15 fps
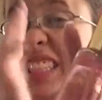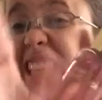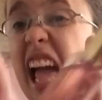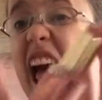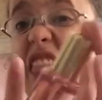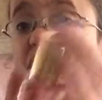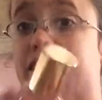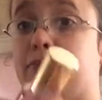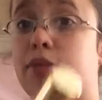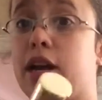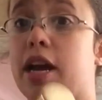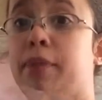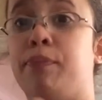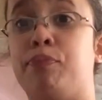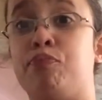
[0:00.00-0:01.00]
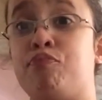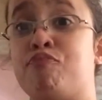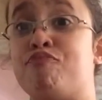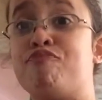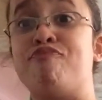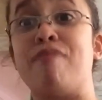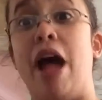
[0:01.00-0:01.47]
at the spray.
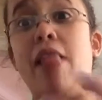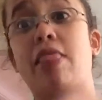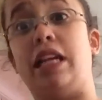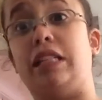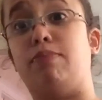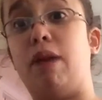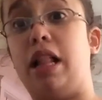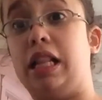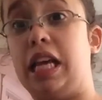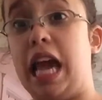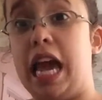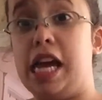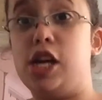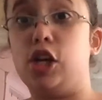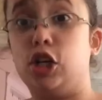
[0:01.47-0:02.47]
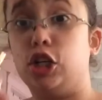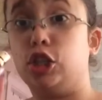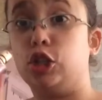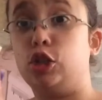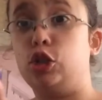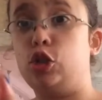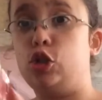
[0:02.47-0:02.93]
The smelly
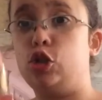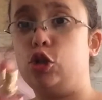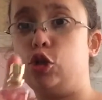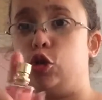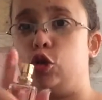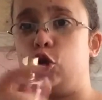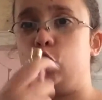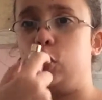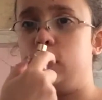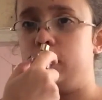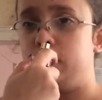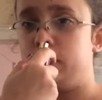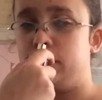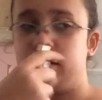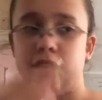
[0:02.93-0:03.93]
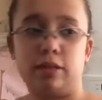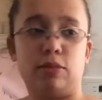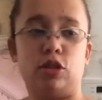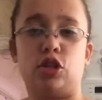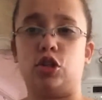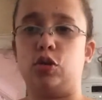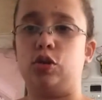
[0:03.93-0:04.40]
haters.
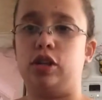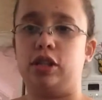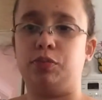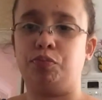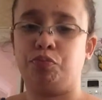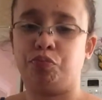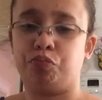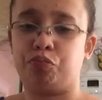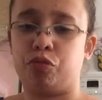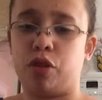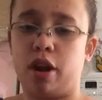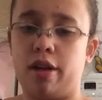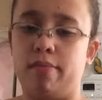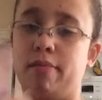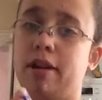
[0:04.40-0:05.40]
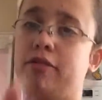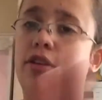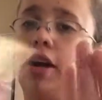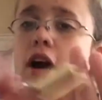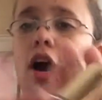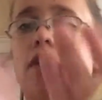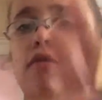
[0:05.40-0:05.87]
Smells so good. My
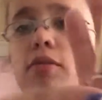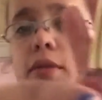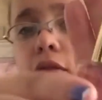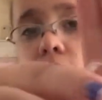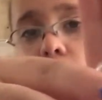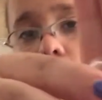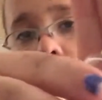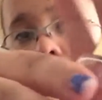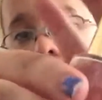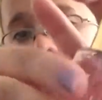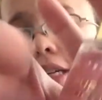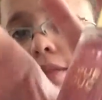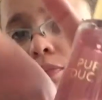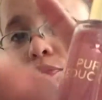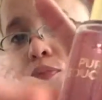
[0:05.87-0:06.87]
friend got it for me for my birthday.